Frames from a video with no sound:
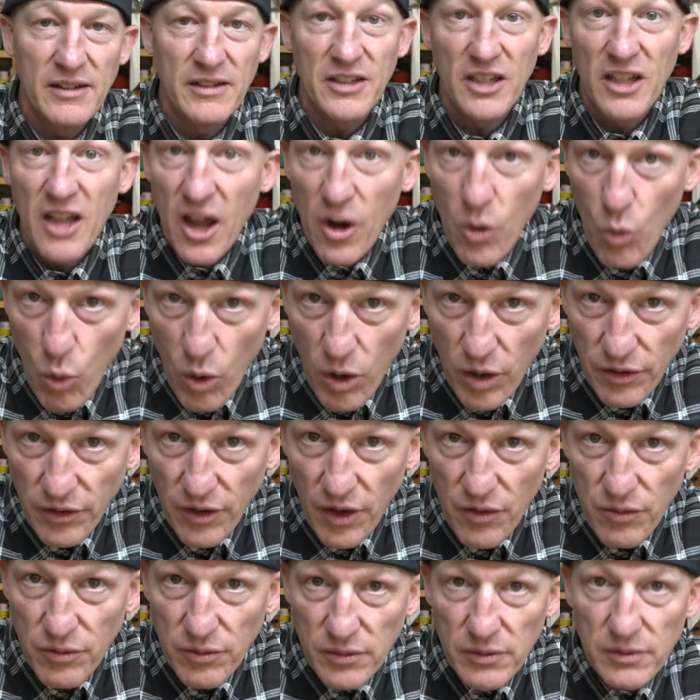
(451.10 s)
It's a lot of work
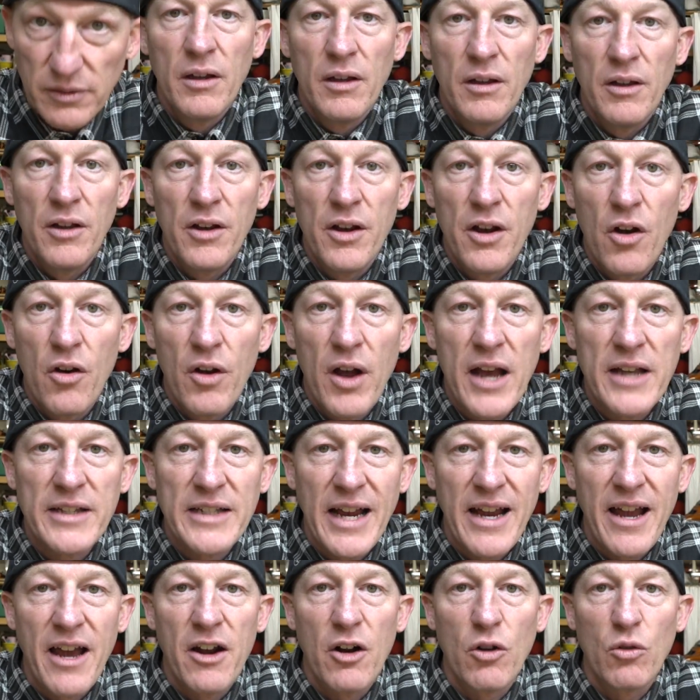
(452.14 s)
though. There you go,
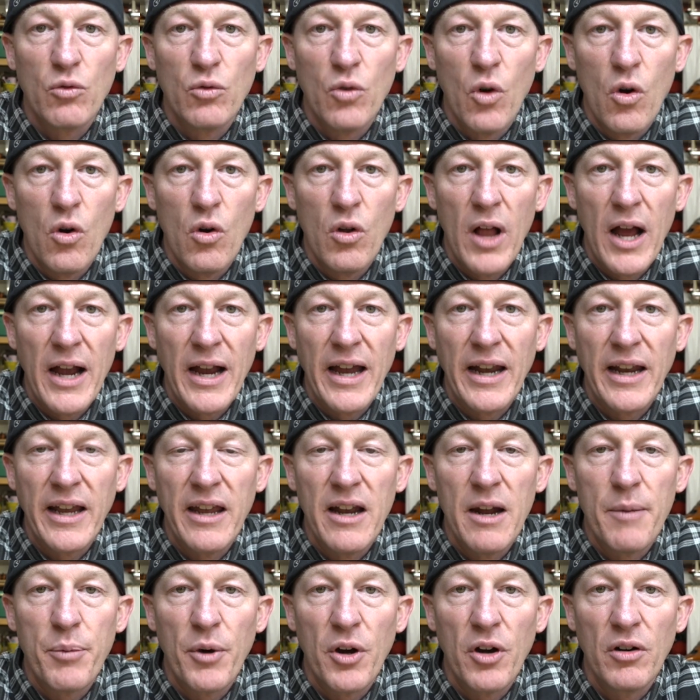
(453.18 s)
guys. I gotta roll. I gotta
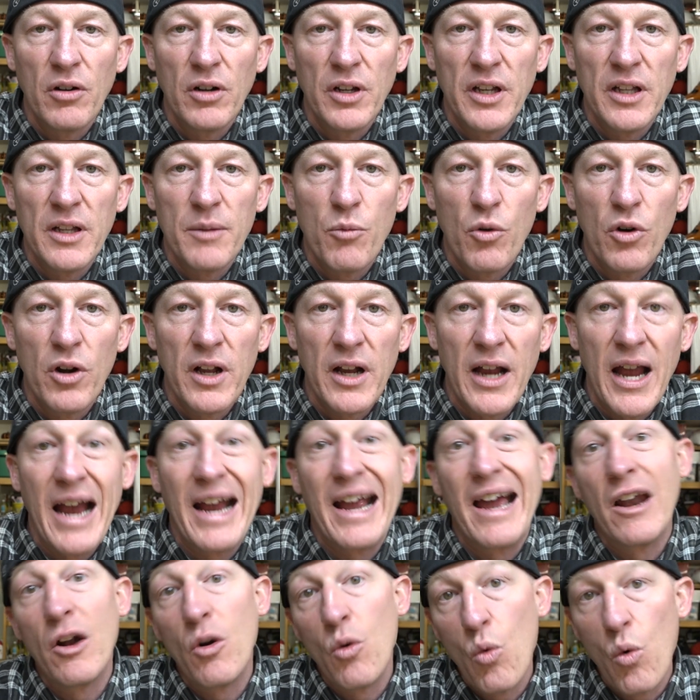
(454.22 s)
get up early in the morning.
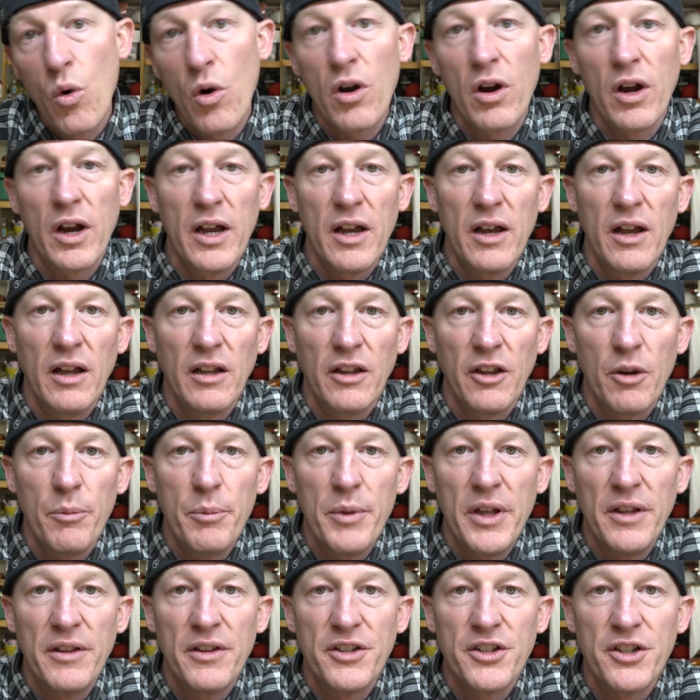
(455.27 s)
I gotta work a little
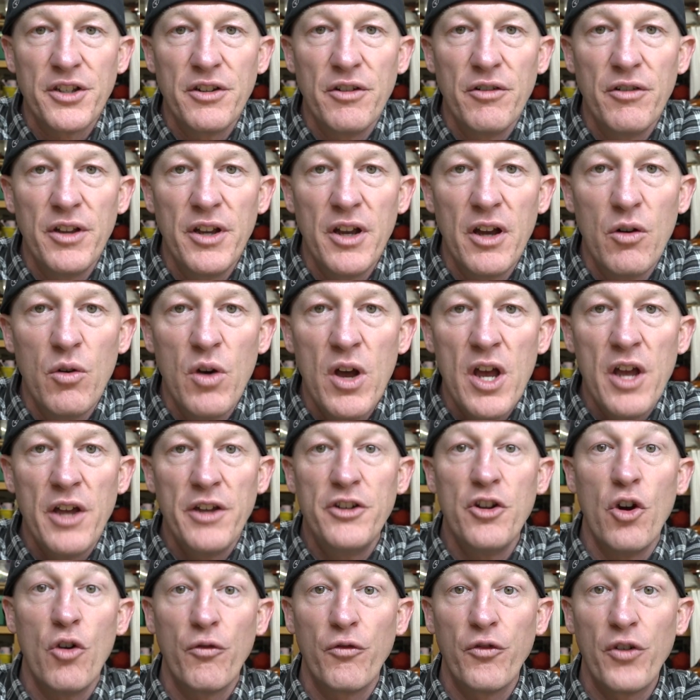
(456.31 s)
bit in the studio.
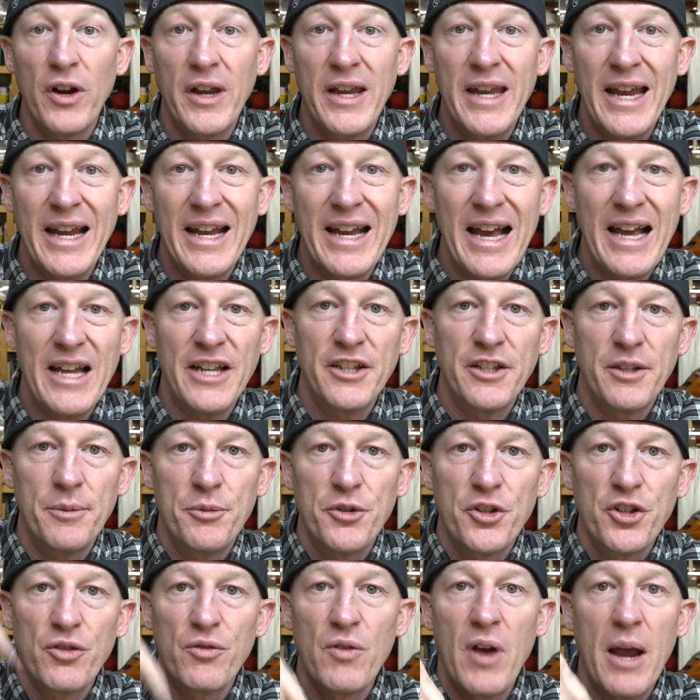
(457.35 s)
Don't forget, guys,
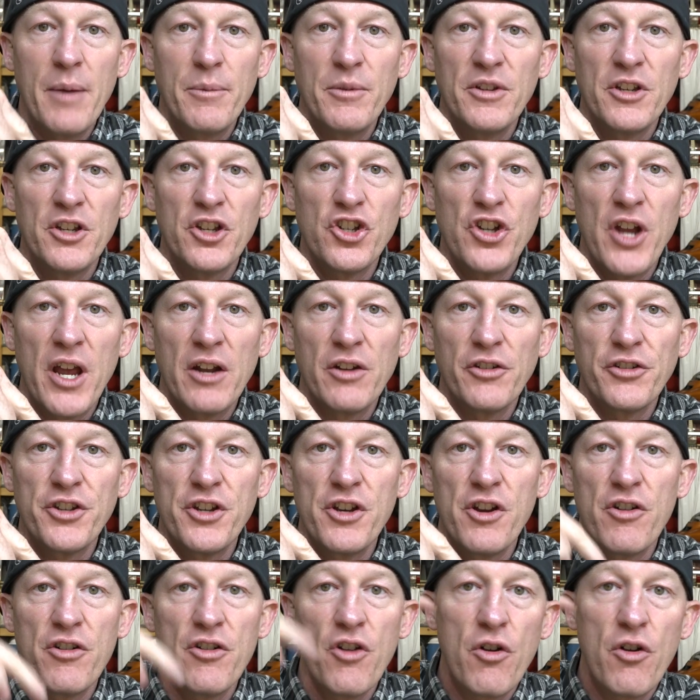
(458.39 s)
subscribe to this channel so you're